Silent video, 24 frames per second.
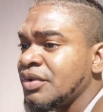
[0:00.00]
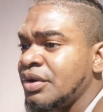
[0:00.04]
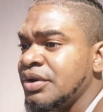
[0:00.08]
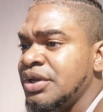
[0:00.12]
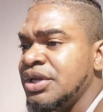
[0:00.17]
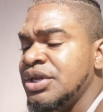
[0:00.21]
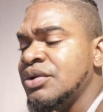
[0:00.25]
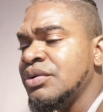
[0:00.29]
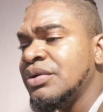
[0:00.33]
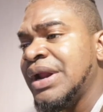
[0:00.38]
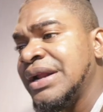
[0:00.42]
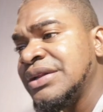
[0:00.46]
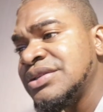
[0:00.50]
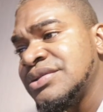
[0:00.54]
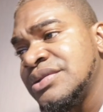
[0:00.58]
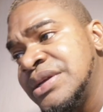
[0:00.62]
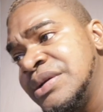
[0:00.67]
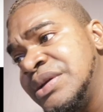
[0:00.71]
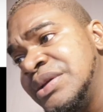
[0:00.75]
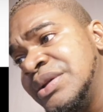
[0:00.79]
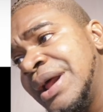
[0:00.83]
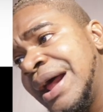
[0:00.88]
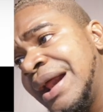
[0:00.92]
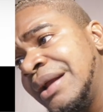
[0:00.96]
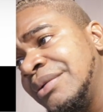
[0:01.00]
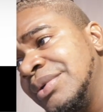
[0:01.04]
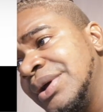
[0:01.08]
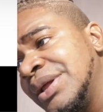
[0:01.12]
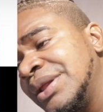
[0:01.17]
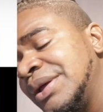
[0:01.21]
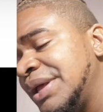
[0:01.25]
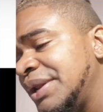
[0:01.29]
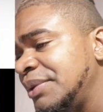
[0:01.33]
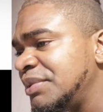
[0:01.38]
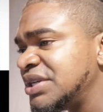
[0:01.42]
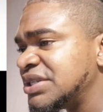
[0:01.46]
You know that, you know,
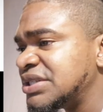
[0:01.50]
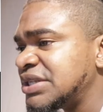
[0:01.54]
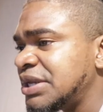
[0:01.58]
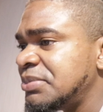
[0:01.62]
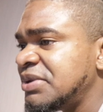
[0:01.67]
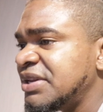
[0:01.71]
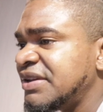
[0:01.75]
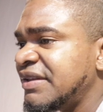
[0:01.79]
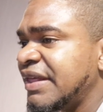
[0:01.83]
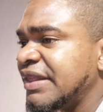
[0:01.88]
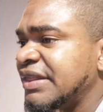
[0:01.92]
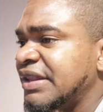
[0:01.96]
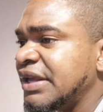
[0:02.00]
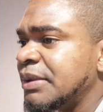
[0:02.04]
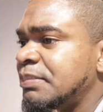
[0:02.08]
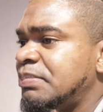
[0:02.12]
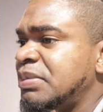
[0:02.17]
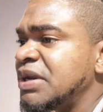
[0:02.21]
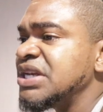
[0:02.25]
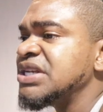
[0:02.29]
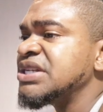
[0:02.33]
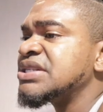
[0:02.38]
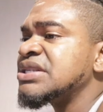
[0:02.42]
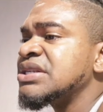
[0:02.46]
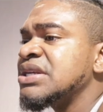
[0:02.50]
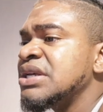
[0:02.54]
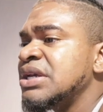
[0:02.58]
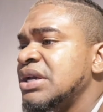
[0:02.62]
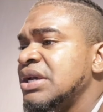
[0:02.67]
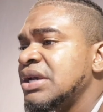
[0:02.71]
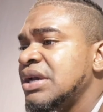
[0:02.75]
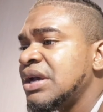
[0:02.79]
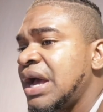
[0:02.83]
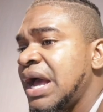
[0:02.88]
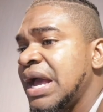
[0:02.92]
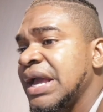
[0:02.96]
well, anyways, let me leave there. Please,
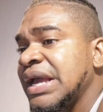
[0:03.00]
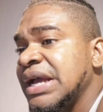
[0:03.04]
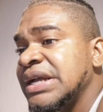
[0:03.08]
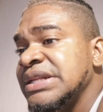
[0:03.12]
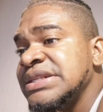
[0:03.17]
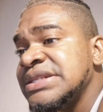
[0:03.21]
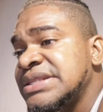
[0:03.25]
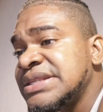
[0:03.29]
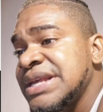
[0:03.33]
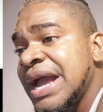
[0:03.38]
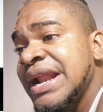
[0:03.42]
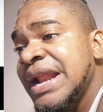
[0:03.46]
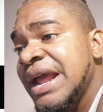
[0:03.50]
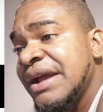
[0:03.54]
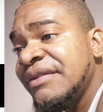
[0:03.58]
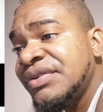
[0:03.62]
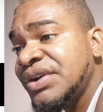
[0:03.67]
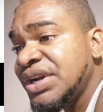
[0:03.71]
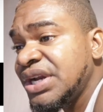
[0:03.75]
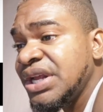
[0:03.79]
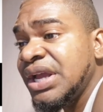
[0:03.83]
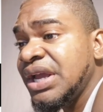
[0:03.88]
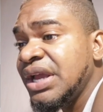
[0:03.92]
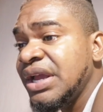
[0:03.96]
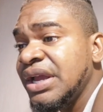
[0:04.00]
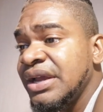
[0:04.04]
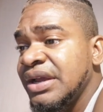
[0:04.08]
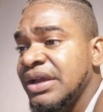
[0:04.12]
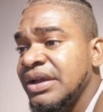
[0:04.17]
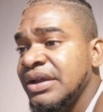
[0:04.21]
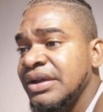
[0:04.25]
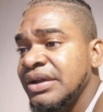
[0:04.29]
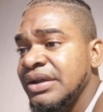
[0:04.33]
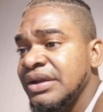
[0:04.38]
I can sign every day.